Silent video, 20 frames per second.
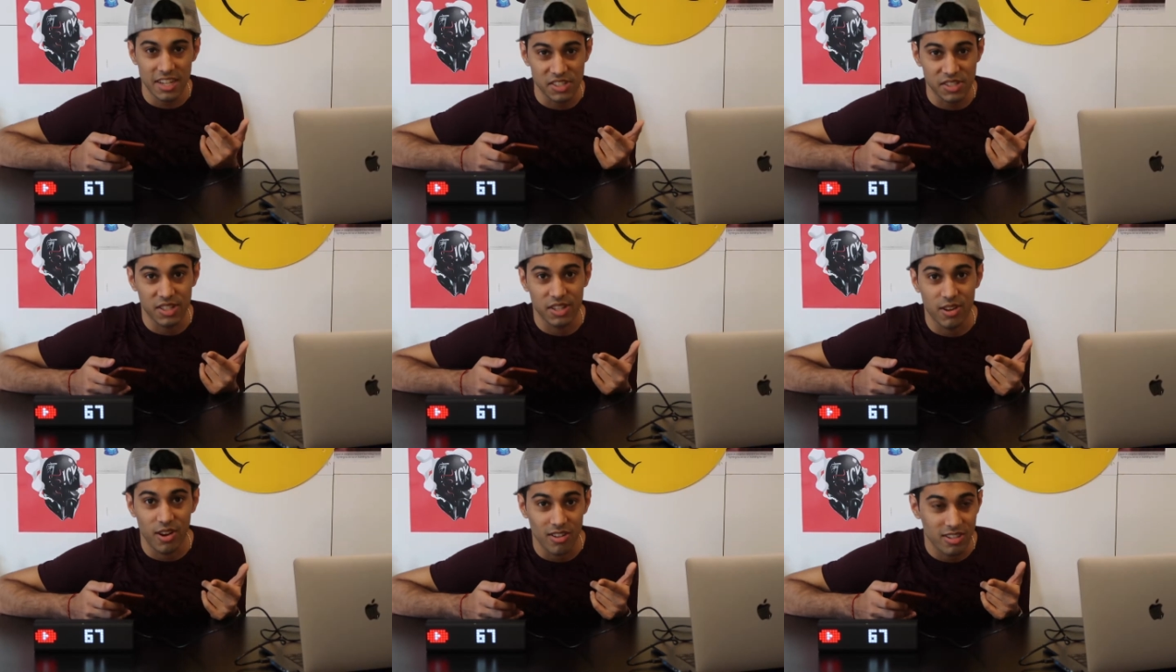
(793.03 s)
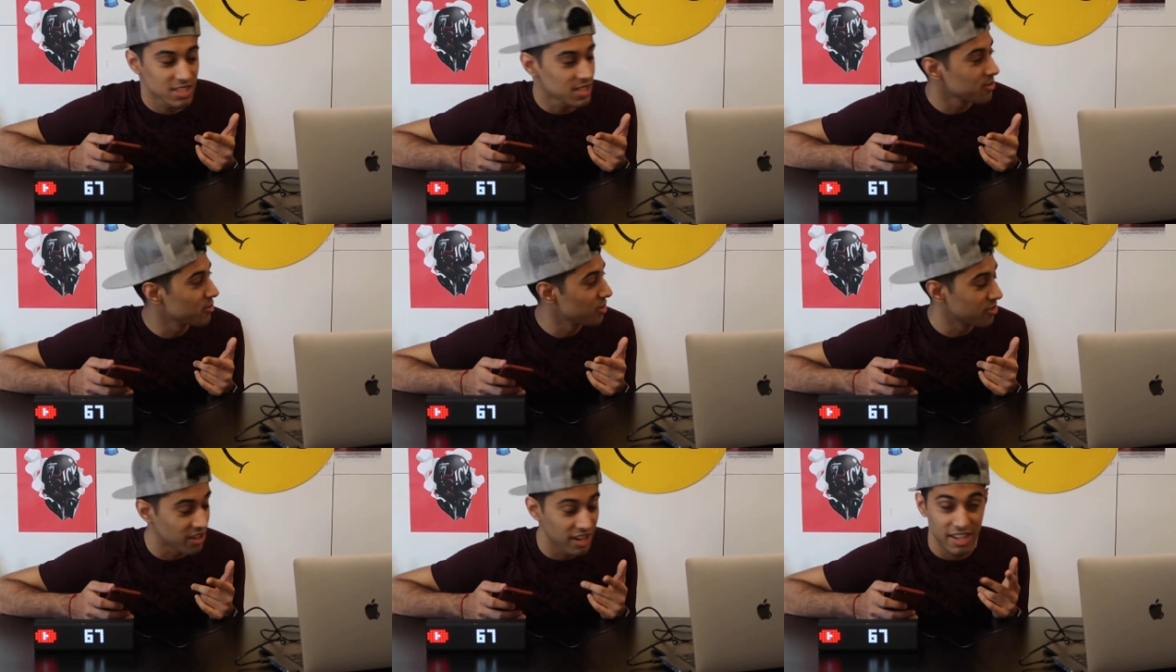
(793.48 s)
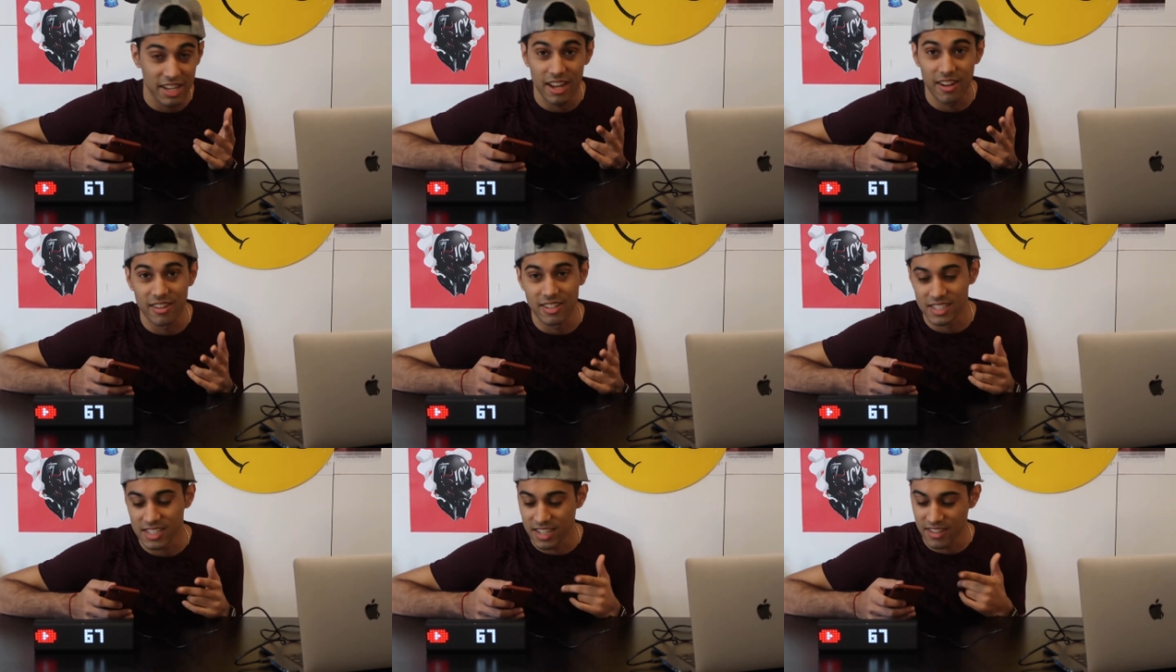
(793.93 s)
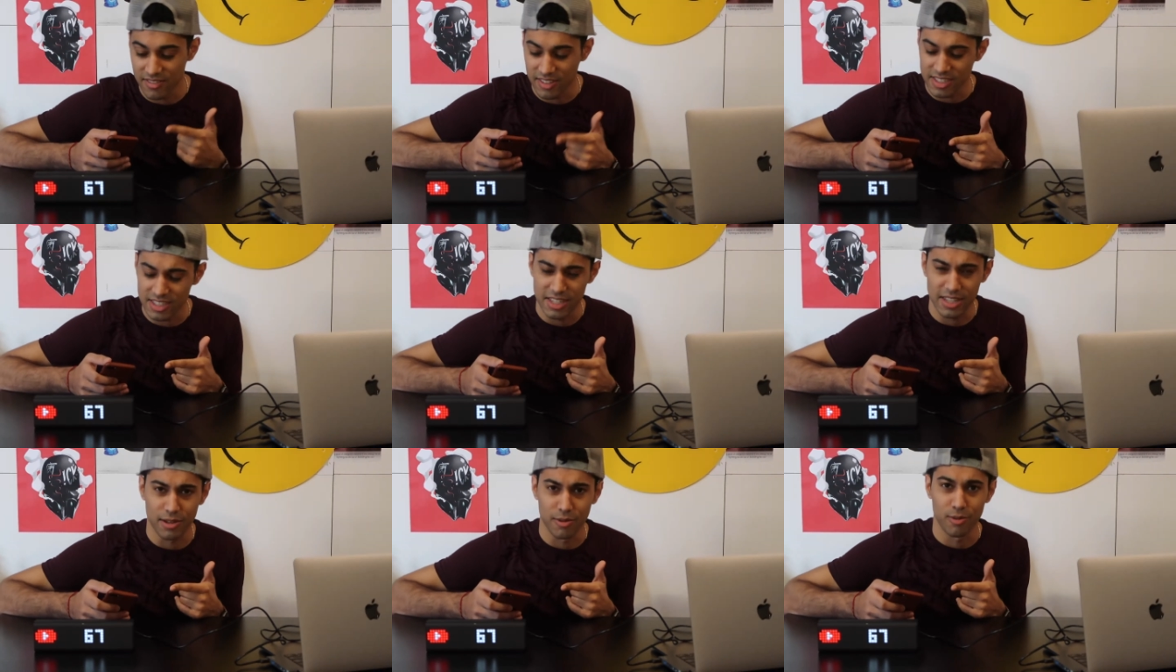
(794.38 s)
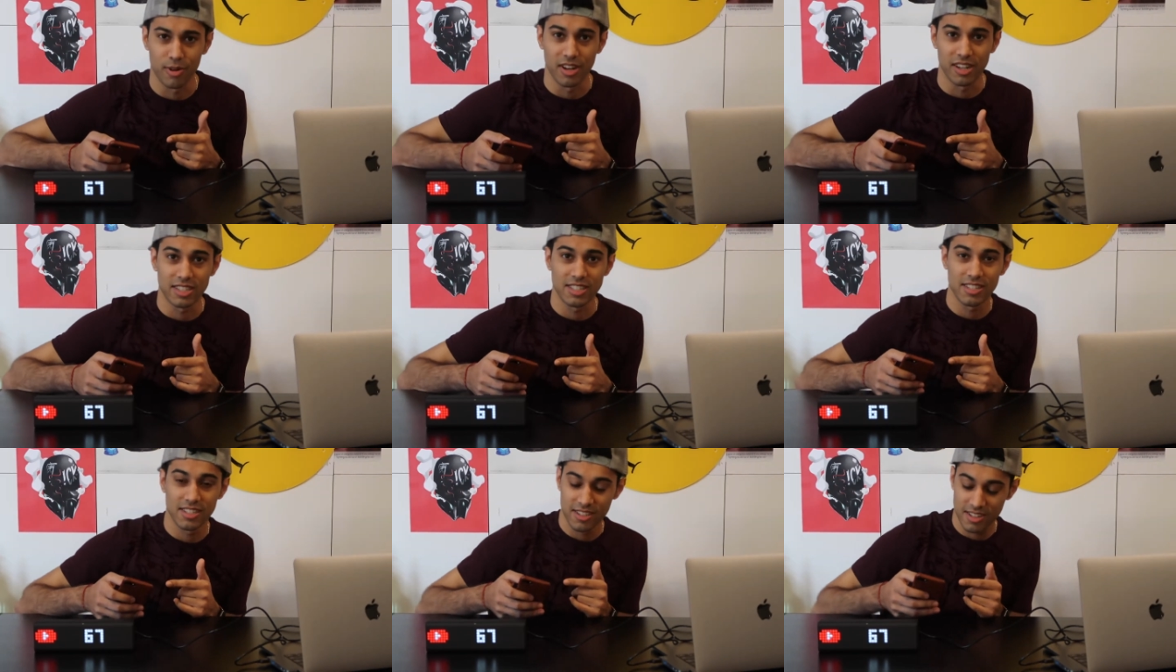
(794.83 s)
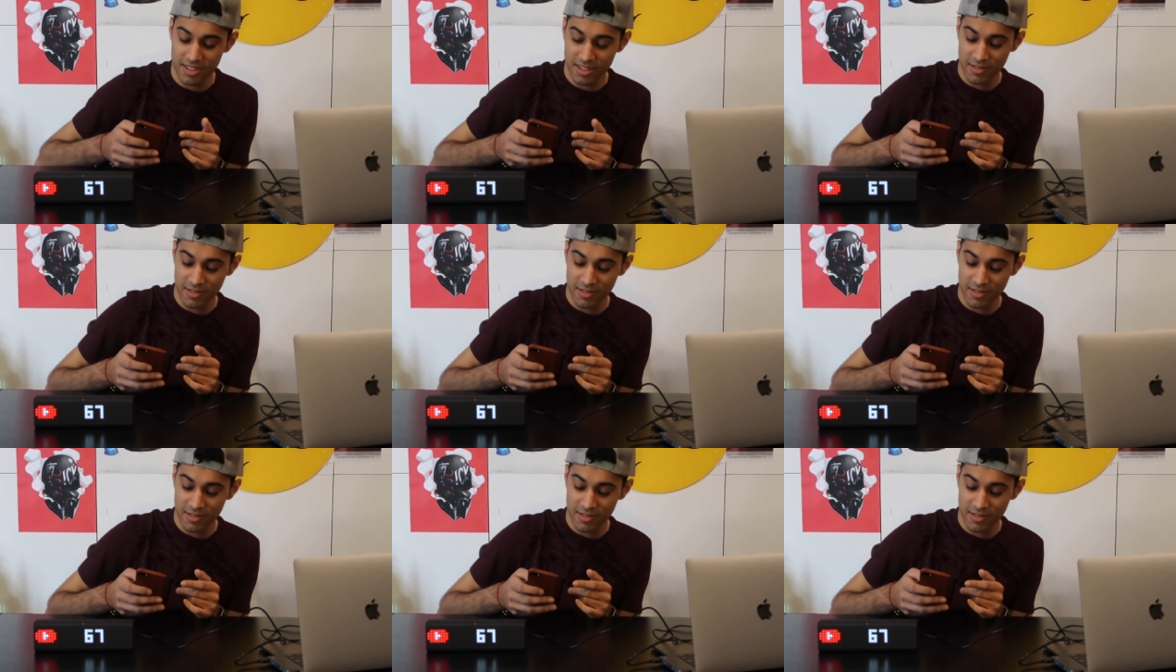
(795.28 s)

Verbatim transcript: actually call someone right now to see if this thing works.